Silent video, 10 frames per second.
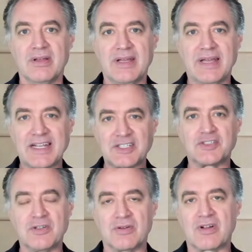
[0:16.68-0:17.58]

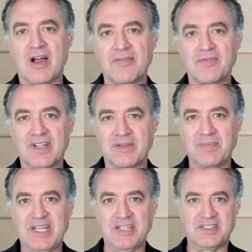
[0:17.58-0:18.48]
External conflict
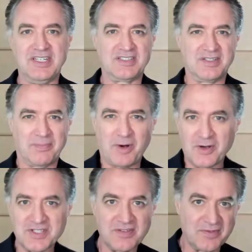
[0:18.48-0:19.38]
means it's a
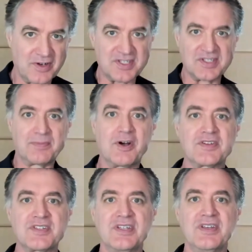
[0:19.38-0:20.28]
person versus a
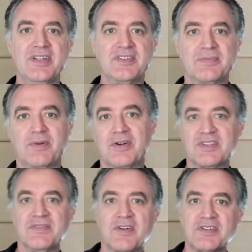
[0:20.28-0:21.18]
person, it's a
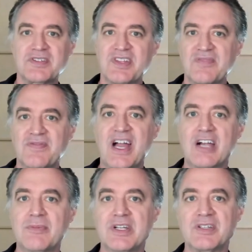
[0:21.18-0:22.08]
person versus the
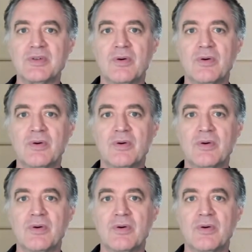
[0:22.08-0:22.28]
environment,